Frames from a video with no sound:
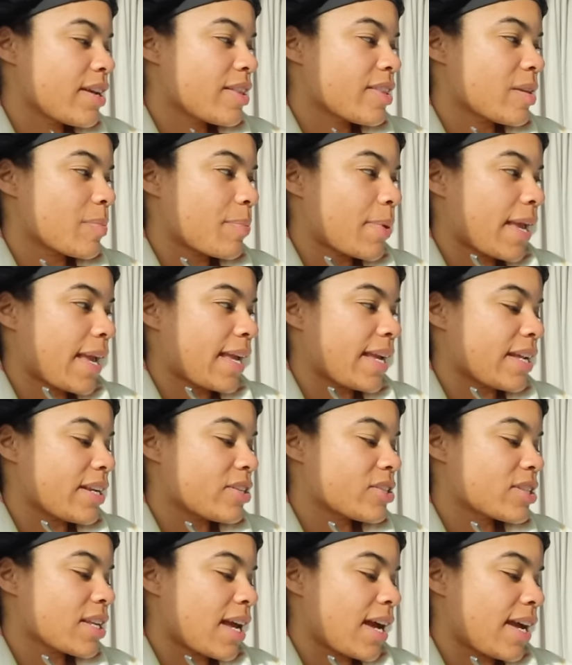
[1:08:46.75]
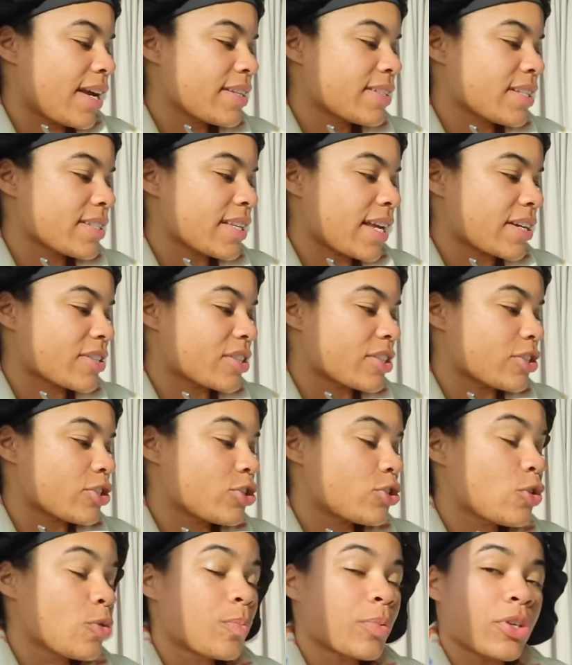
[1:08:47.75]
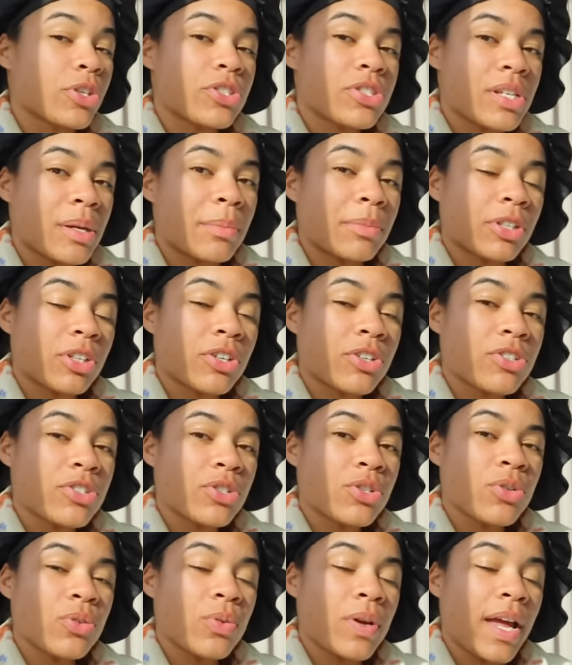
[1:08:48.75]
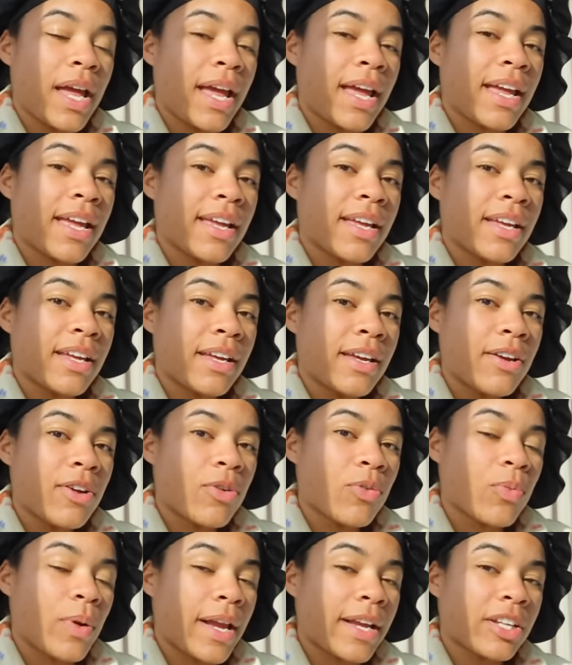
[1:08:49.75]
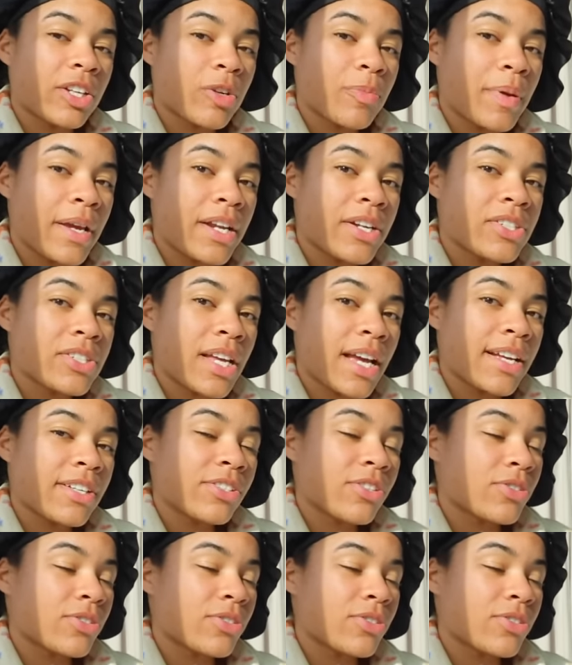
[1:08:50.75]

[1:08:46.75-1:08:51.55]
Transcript: the page size is actually super similar to a regular page size.